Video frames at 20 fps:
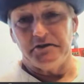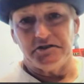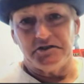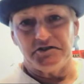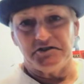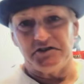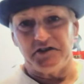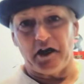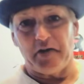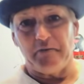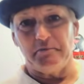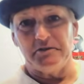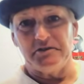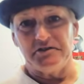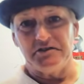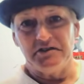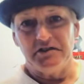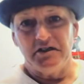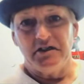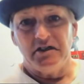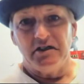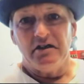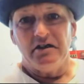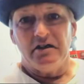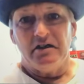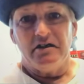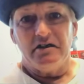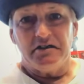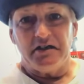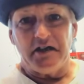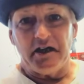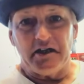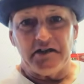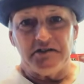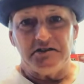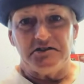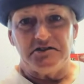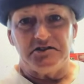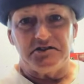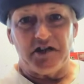It's
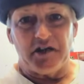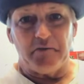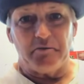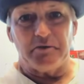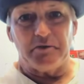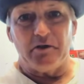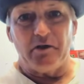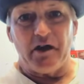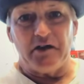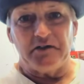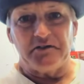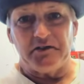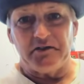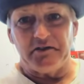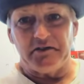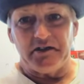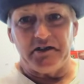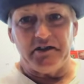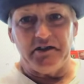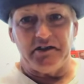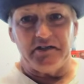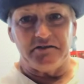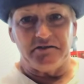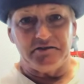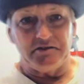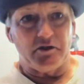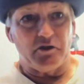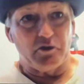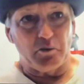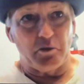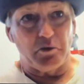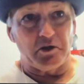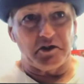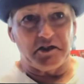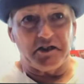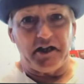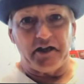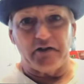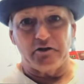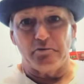time to go out there and go to work
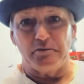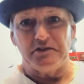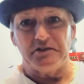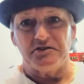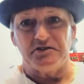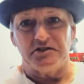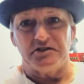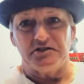and handle business.